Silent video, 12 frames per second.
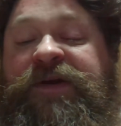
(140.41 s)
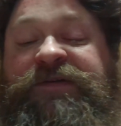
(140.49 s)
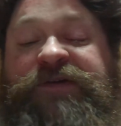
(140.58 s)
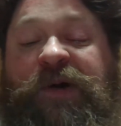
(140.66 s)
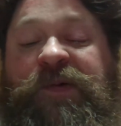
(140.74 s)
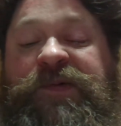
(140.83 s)

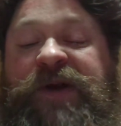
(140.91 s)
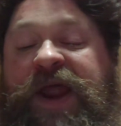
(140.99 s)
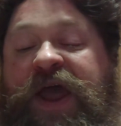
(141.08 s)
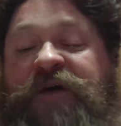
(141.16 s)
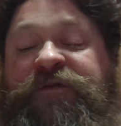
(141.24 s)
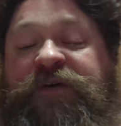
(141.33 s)
Don't
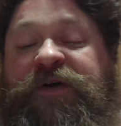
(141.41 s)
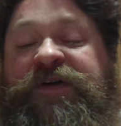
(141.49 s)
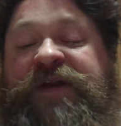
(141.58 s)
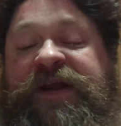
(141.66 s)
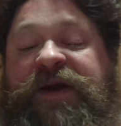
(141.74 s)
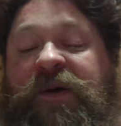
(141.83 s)
ever
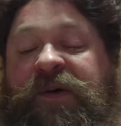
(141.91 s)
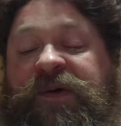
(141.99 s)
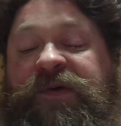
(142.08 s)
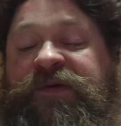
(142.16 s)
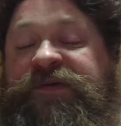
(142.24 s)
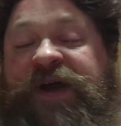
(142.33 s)
dig
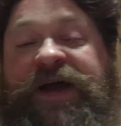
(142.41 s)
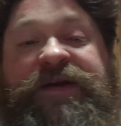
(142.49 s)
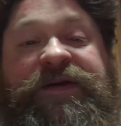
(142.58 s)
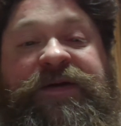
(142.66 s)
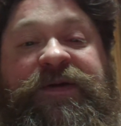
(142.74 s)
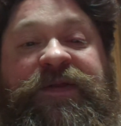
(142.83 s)
holes
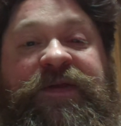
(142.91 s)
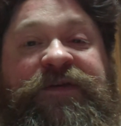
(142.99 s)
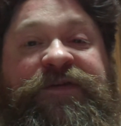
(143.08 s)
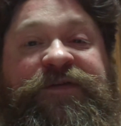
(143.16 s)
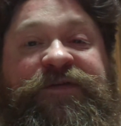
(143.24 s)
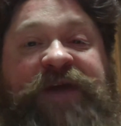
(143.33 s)
under this
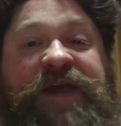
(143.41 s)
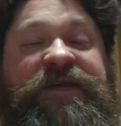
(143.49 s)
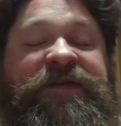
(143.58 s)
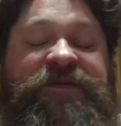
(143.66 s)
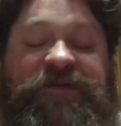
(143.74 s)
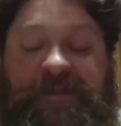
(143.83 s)

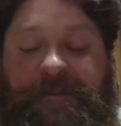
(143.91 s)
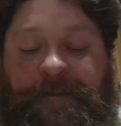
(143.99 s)
fence.